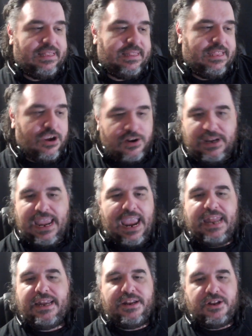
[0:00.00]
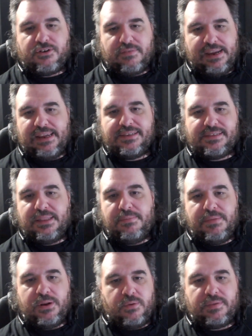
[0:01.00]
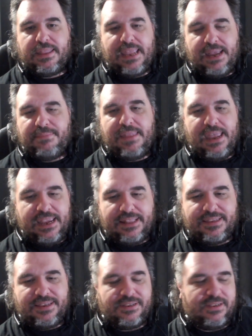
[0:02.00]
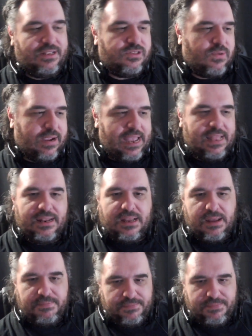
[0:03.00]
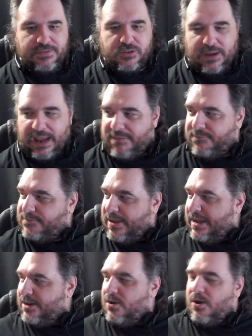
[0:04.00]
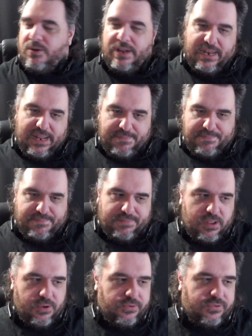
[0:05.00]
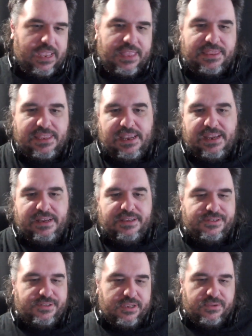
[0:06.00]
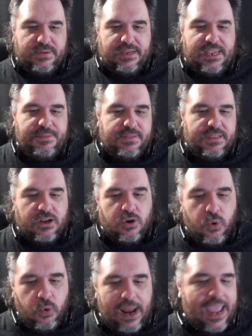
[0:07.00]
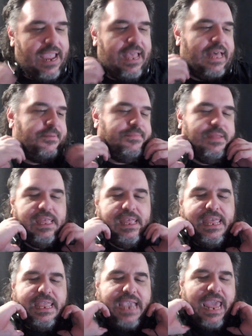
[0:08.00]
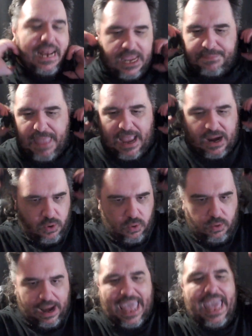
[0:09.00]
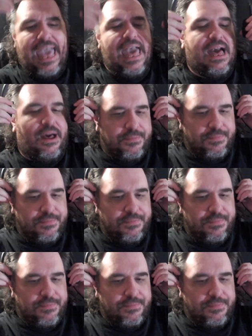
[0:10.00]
Nearly 80 degrees in the middle of the damn night. So I got a fan on and it blows that thing. The cool air. Gotta keep that cool air.